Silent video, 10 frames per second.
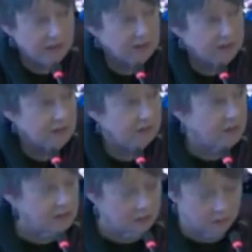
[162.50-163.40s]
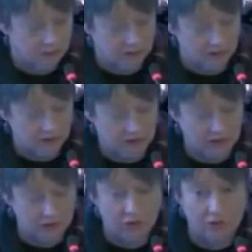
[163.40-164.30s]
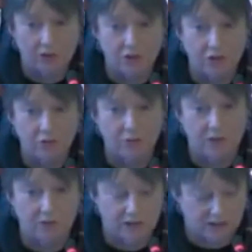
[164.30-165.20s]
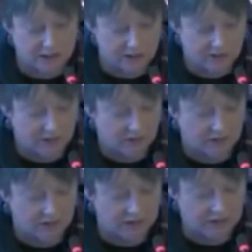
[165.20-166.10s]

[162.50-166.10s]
is in reasonable condition and could and should be retained and renovated.